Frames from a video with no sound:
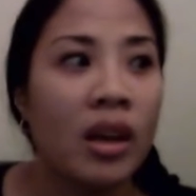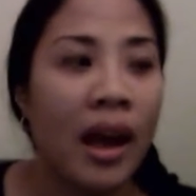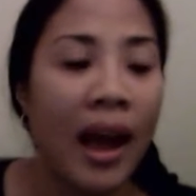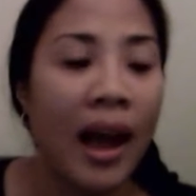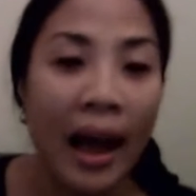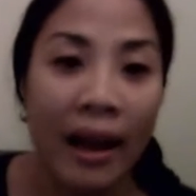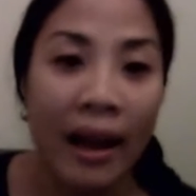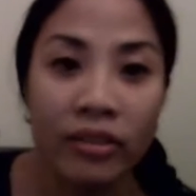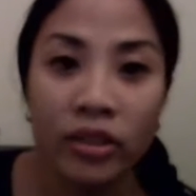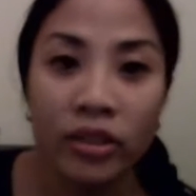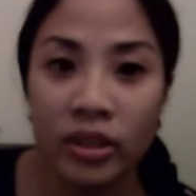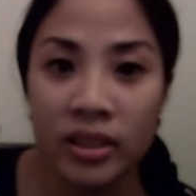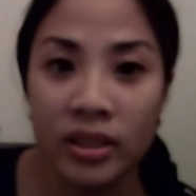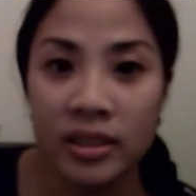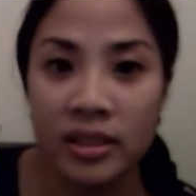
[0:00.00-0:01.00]
After
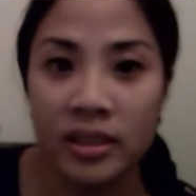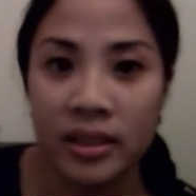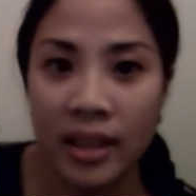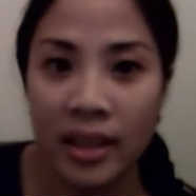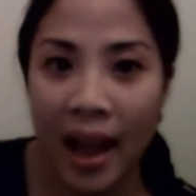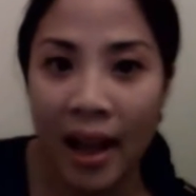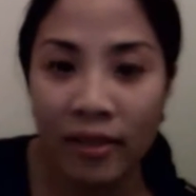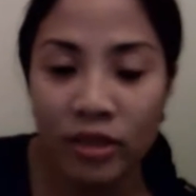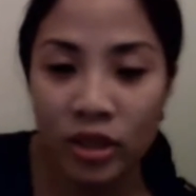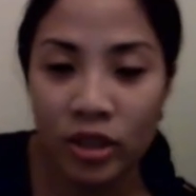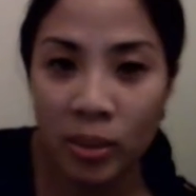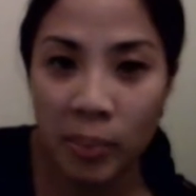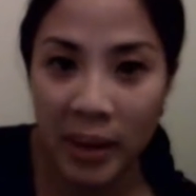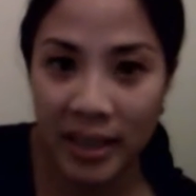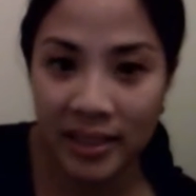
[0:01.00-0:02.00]

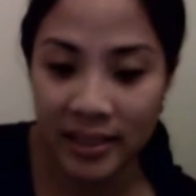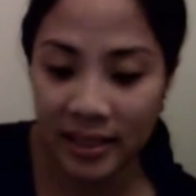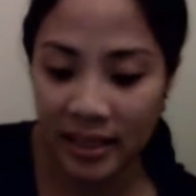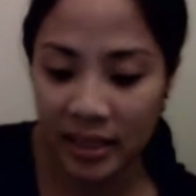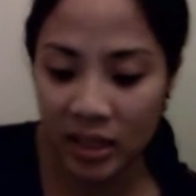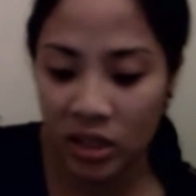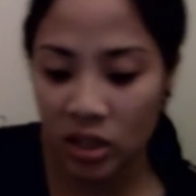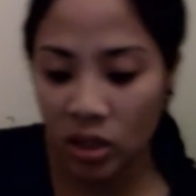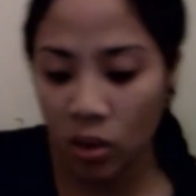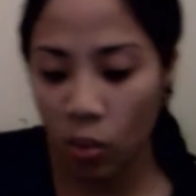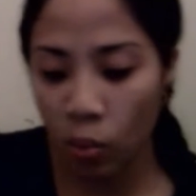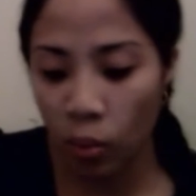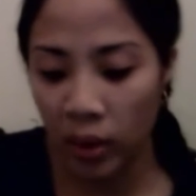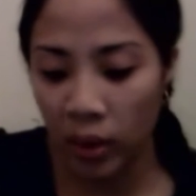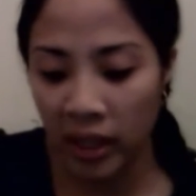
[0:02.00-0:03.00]
the basics,
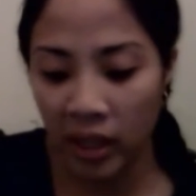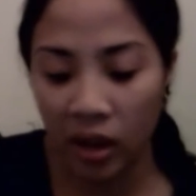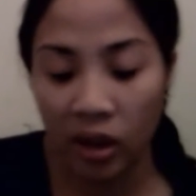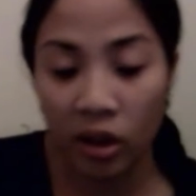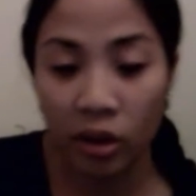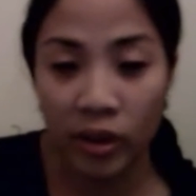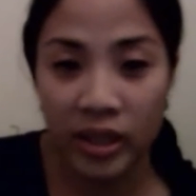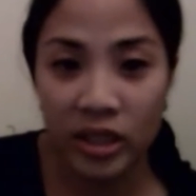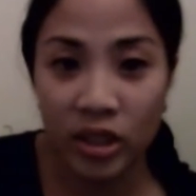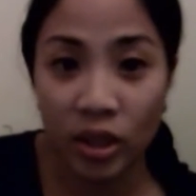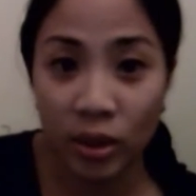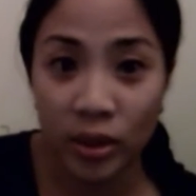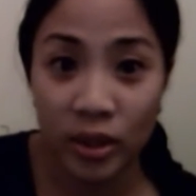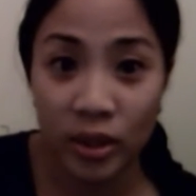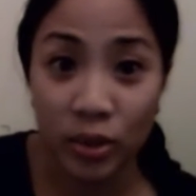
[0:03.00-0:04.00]
we are going to
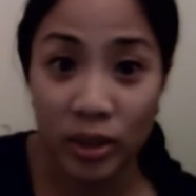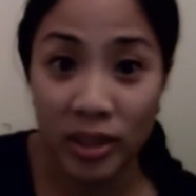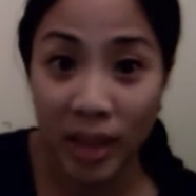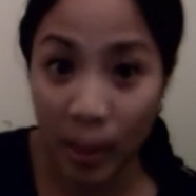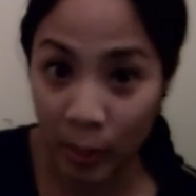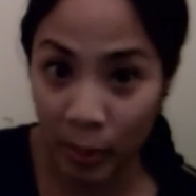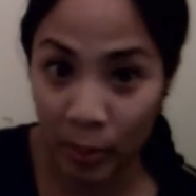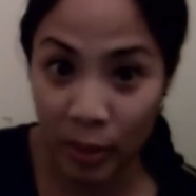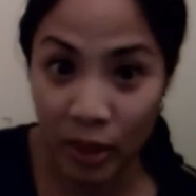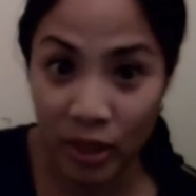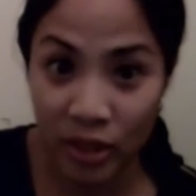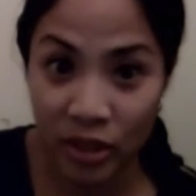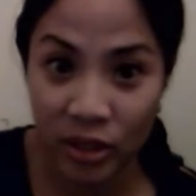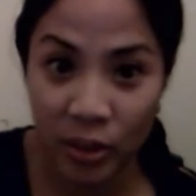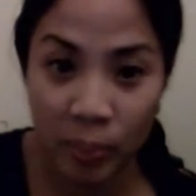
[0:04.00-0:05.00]
go into a diamond
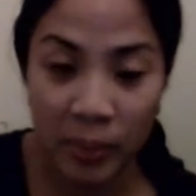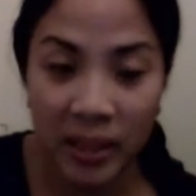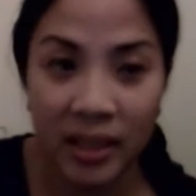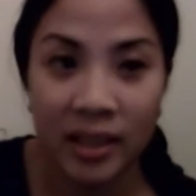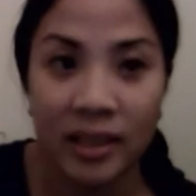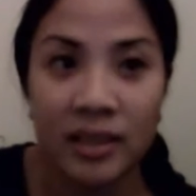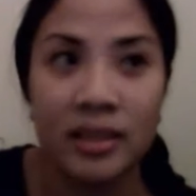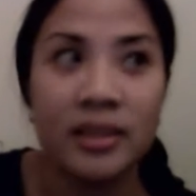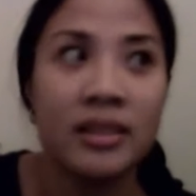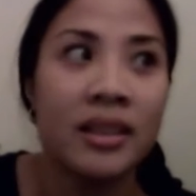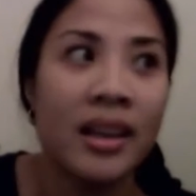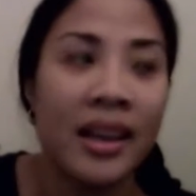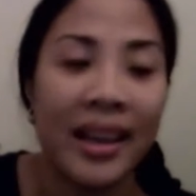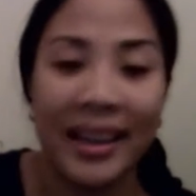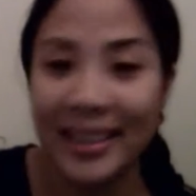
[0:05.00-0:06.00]
push because
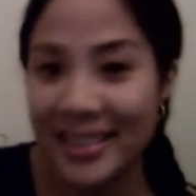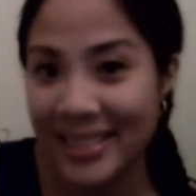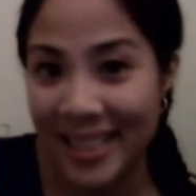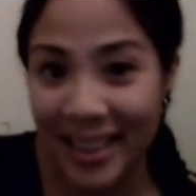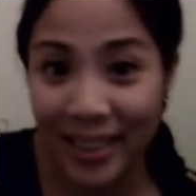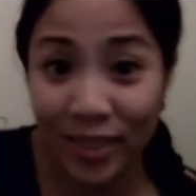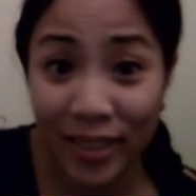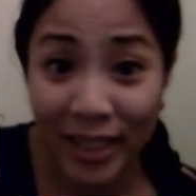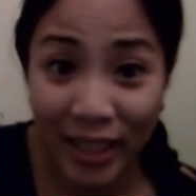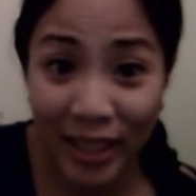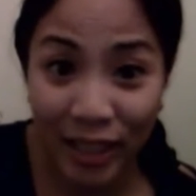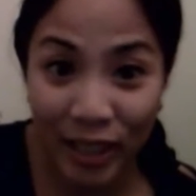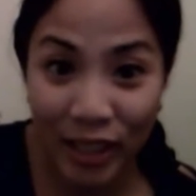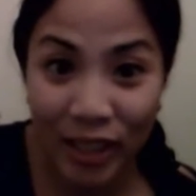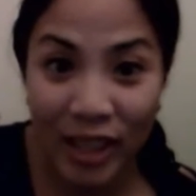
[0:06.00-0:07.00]
it is the end of the
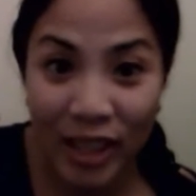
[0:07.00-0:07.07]
year.